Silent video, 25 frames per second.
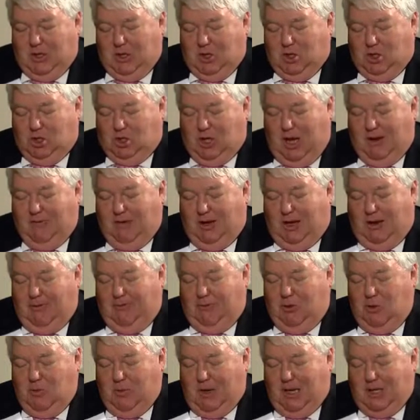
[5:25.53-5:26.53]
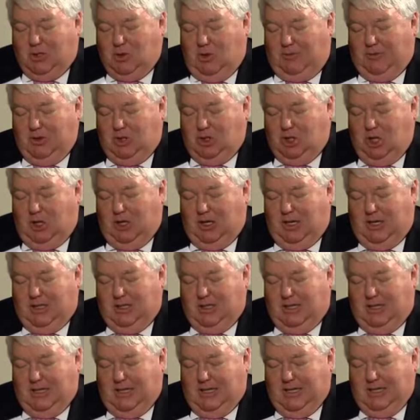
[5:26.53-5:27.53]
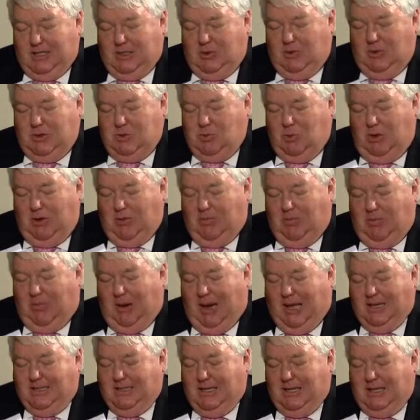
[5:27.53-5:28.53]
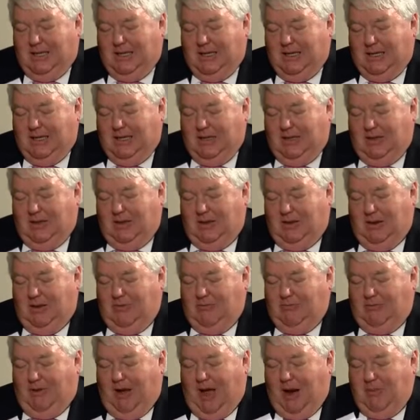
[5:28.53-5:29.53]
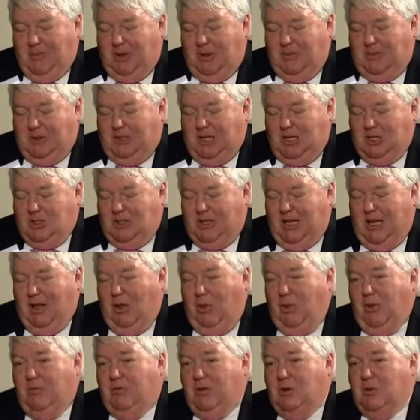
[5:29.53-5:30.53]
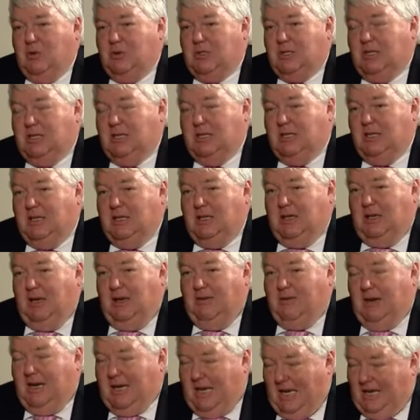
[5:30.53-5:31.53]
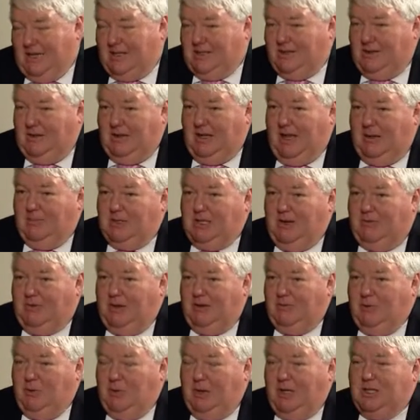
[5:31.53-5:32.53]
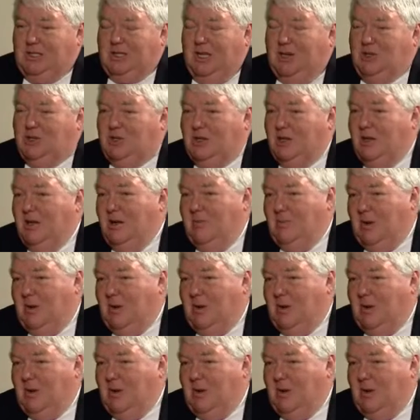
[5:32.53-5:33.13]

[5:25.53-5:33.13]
shaving a few minutes off a journey into Glasgow is worth blighting the environment and potentially the health of those living next to the M74 extension.